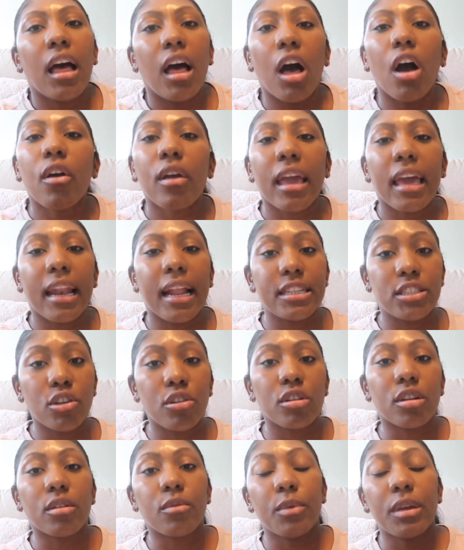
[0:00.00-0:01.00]
Okay, and I
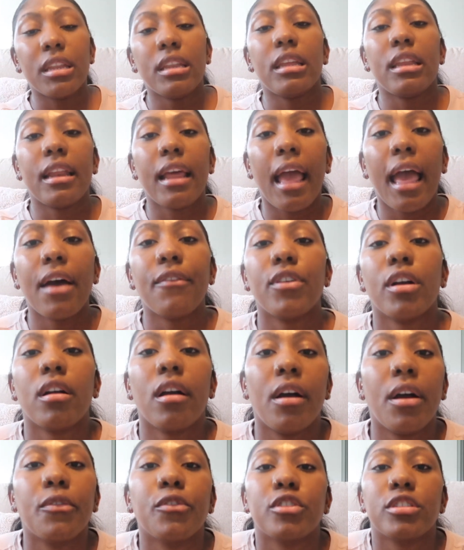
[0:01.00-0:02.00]
told her, we need to have a
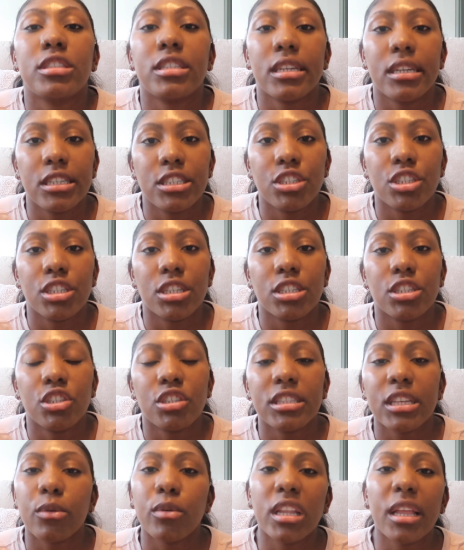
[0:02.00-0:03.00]
conversation.
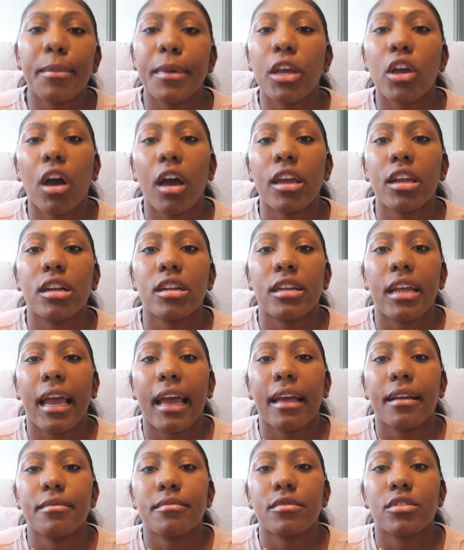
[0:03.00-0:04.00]
She's like, well, let me call your
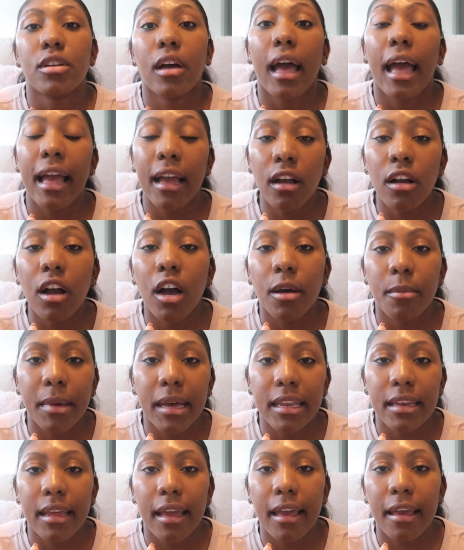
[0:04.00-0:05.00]
dad. So I call
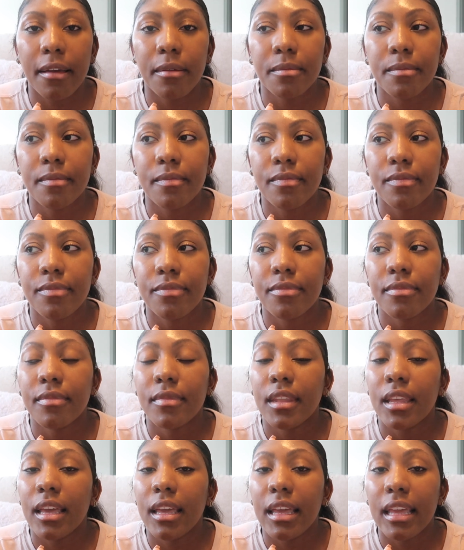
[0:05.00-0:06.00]
my dad.
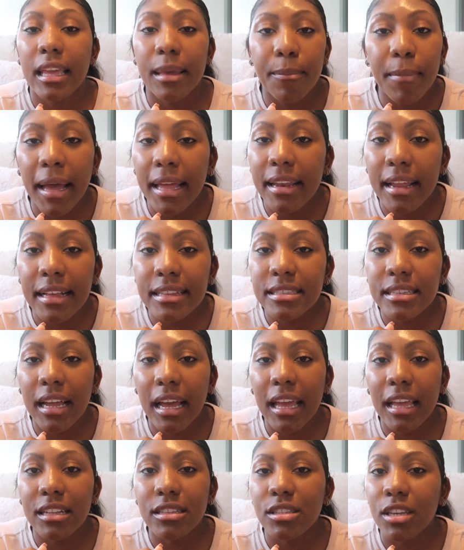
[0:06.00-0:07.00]
My dad's
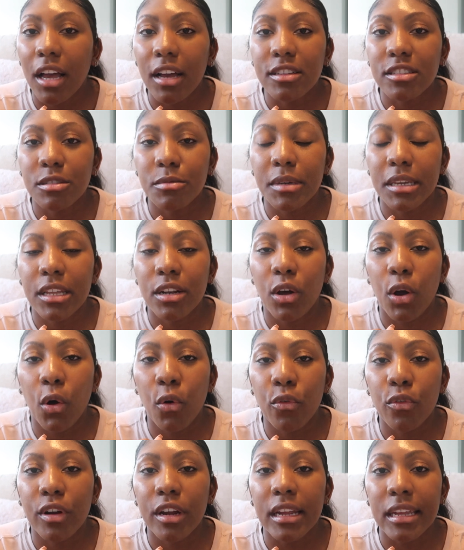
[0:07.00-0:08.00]
not talked to me in
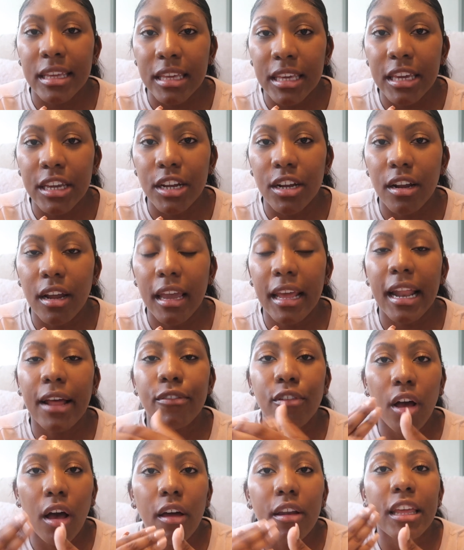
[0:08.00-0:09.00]
over a year, and
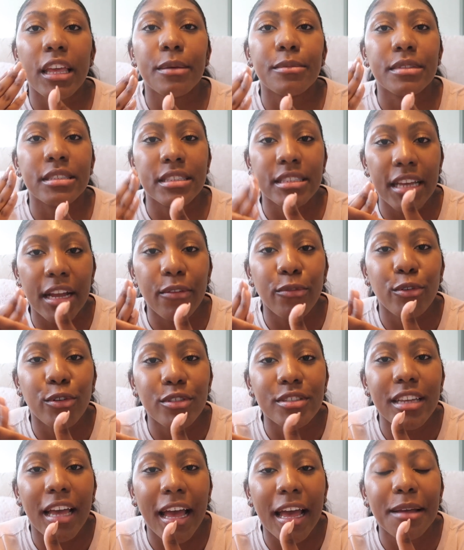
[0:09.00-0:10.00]
I've called him several
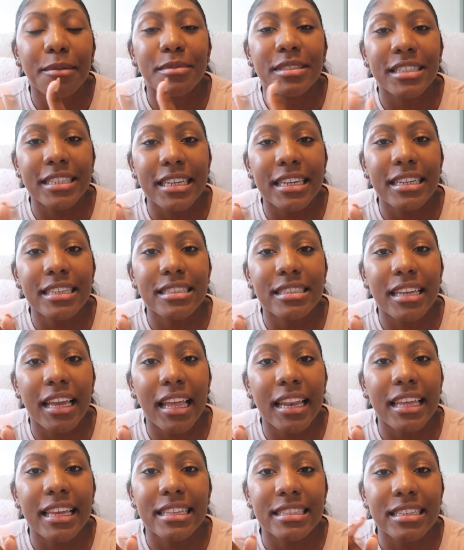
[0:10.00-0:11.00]
times since,
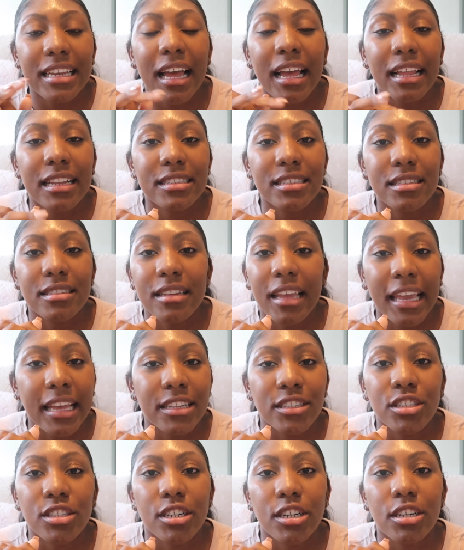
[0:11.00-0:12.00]
and he's not
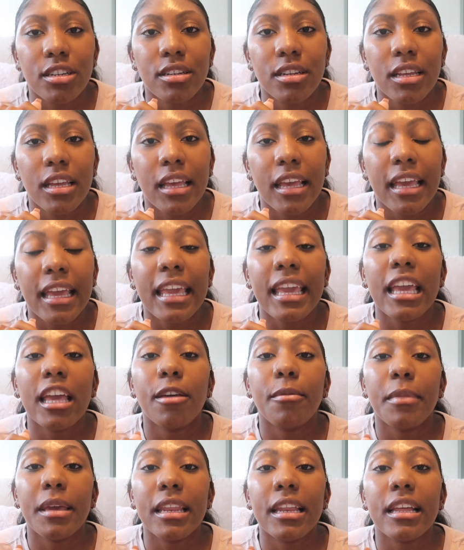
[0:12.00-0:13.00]
answered. He
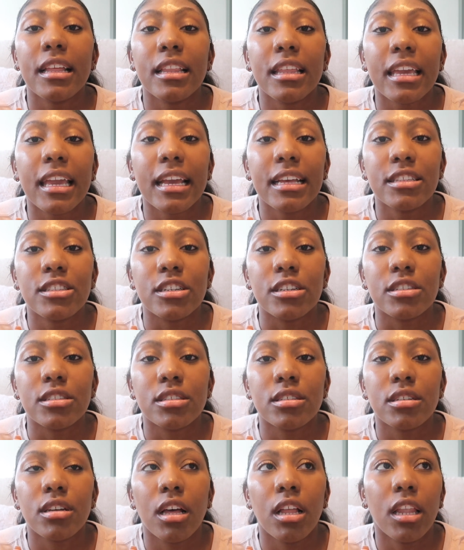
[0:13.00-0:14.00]
immediately answers,
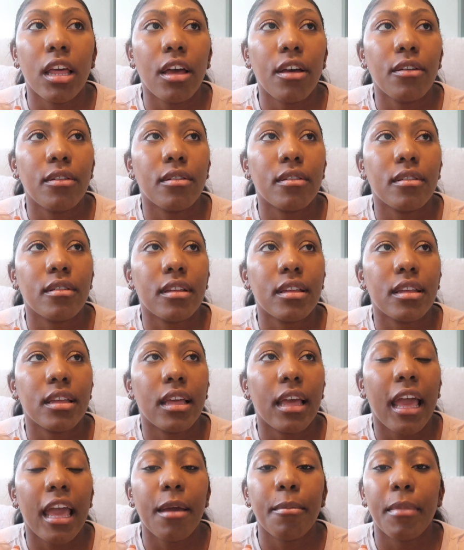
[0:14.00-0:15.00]
hello?
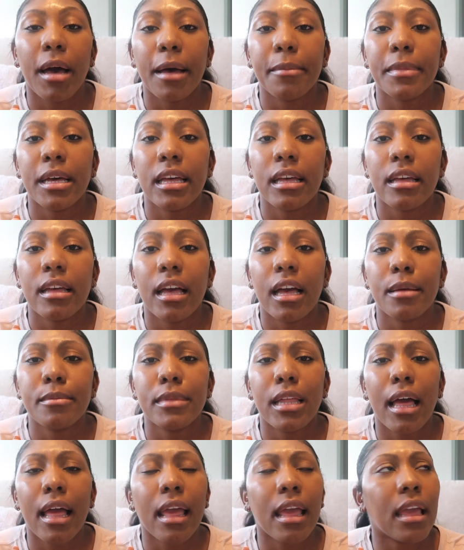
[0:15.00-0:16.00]
Hey, mama. I'm
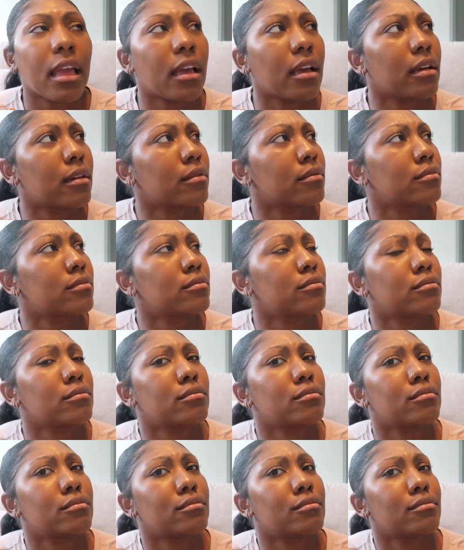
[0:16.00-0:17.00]
like,
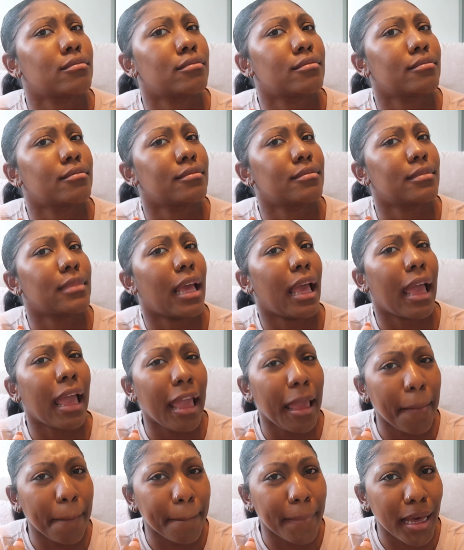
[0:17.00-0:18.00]

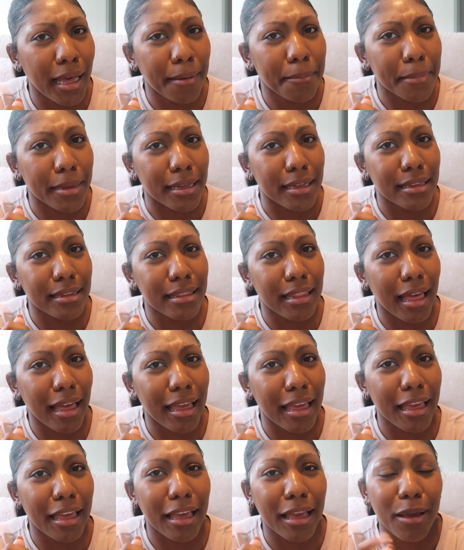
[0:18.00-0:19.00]
hey, mama,
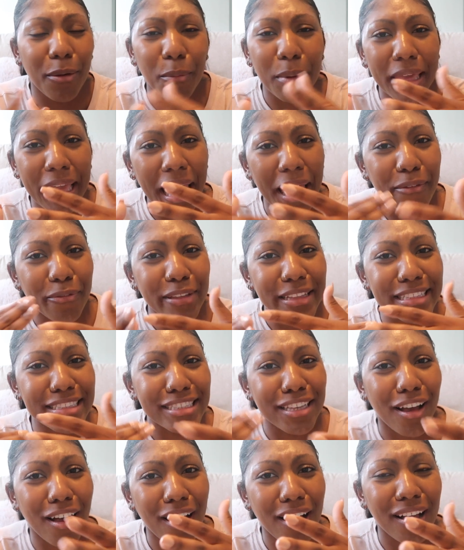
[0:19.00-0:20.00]
like, we haven't
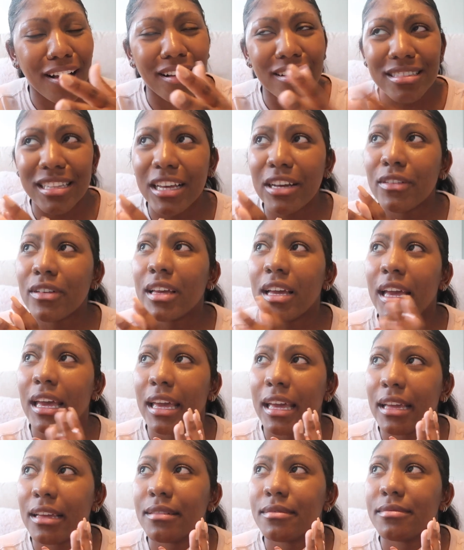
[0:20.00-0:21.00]
talked.
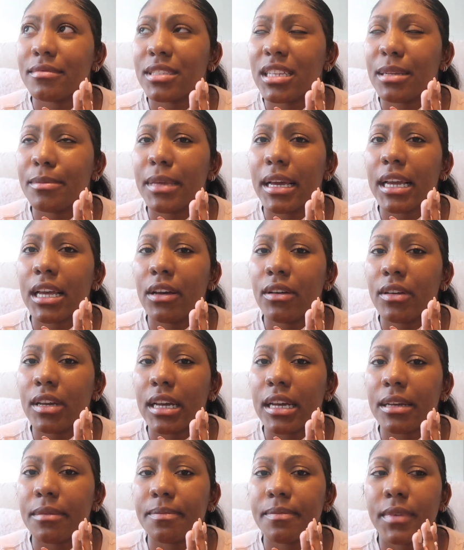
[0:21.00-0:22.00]
Okay. So I'm like,
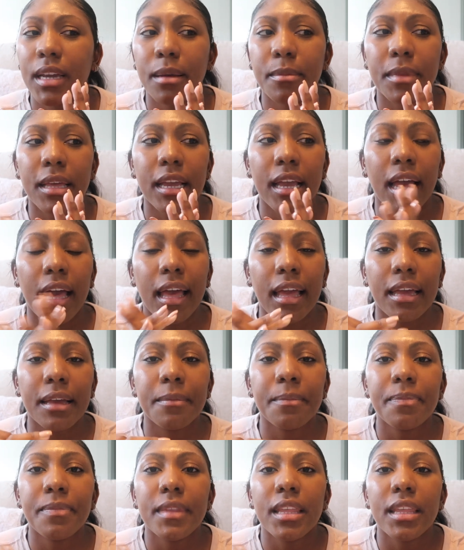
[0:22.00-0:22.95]
okay. I'm like, hi.